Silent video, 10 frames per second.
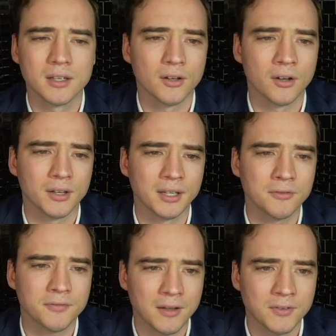in
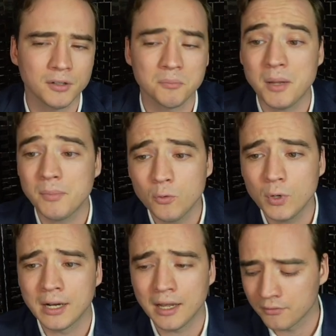5 years. Maybe
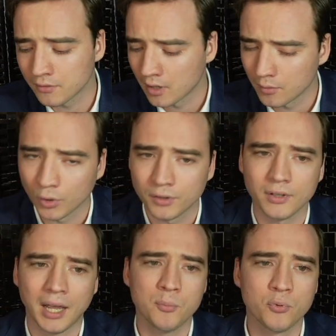we'll have, but
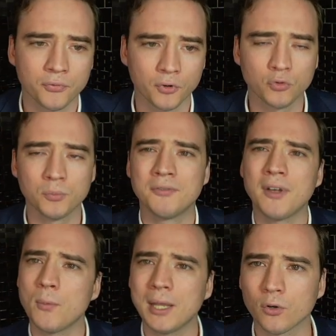I prefer to be
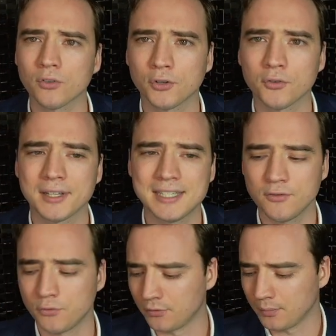very conservative
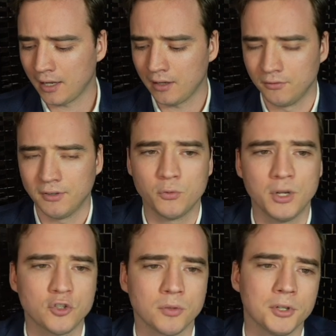with my
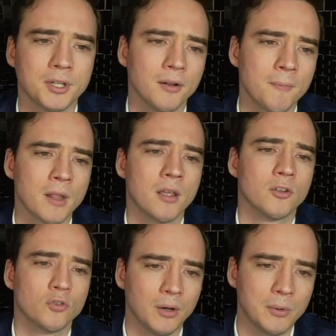valuation model.
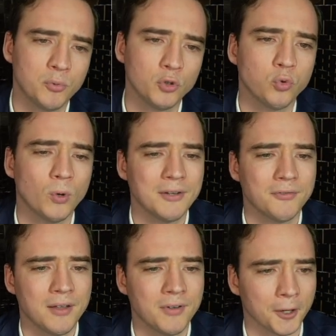So I will put
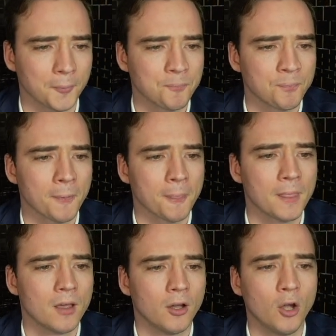25 here.
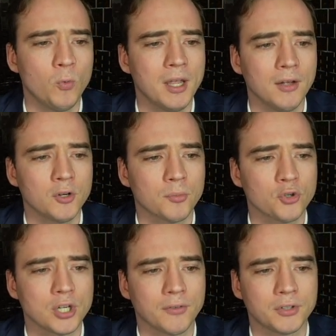We have number of
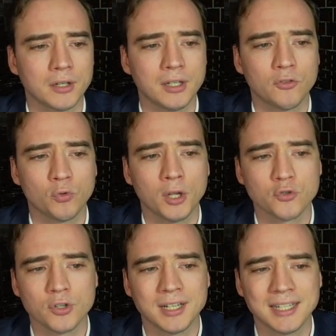shares outstanding
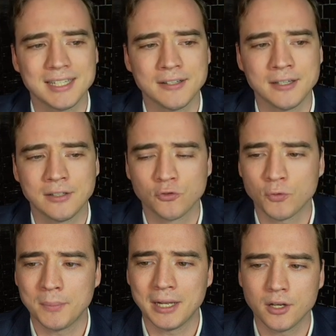393
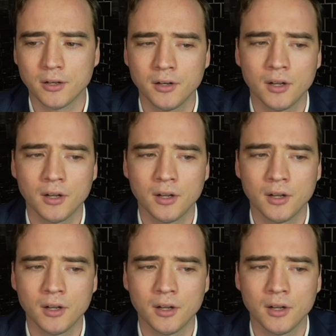million.